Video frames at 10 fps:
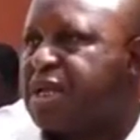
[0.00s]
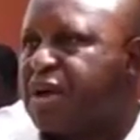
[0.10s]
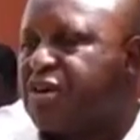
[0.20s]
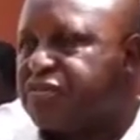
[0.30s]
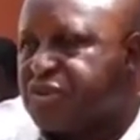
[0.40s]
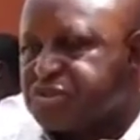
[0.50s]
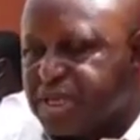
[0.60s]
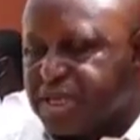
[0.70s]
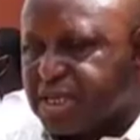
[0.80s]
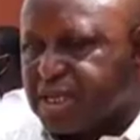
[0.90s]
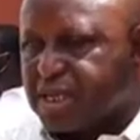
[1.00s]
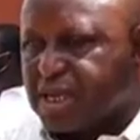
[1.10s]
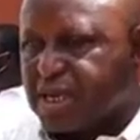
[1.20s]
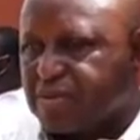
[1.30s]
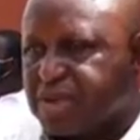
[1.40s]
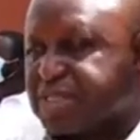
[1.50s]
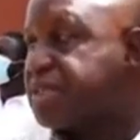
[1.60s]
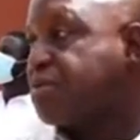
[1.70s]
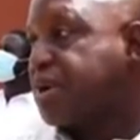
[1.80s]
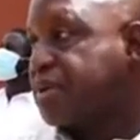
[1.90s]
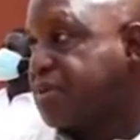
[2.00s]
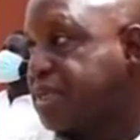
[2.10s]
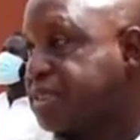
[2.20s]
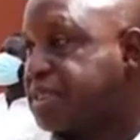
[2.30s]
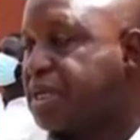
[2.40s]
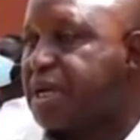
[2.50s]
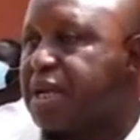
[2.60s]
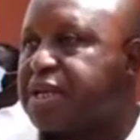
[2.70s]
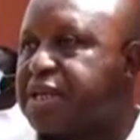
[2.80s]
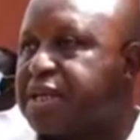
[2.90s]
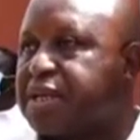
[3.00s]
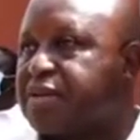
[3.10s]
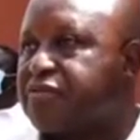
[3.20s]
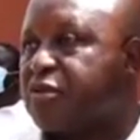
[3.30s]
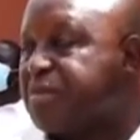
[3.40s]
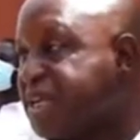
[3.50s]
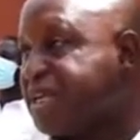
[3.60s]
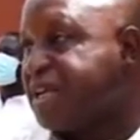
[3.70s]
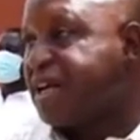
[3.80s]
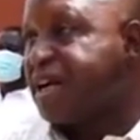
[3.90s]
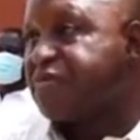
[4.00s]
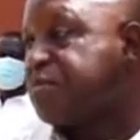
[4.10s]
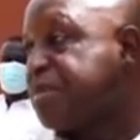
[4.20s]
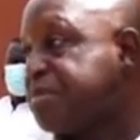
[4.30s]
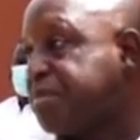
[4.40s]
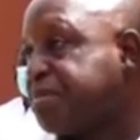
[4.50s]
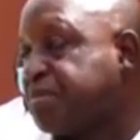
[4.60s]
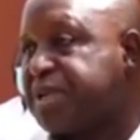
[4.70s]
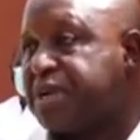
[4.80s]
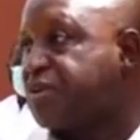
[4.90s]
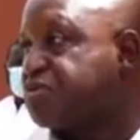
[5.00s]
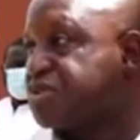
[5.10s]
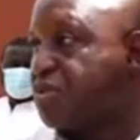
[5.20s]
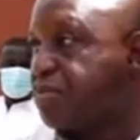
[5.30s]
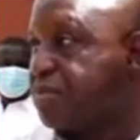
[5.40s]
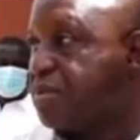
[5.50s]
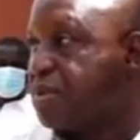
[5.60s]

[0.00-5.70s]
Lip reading: Now, unfortunately, we are still working on it. And for me and for PPP, we never lose hope.